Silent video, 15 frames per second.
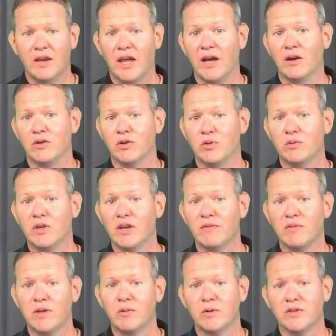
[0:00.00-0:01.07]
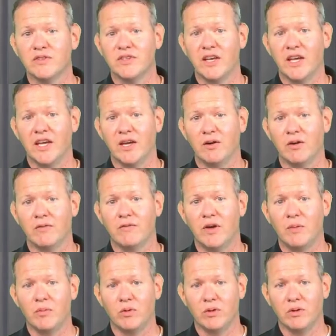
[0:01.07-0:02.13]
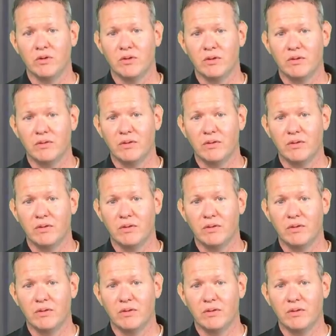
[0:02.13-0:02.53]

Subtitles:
Now, you definitely want to say on a fumble,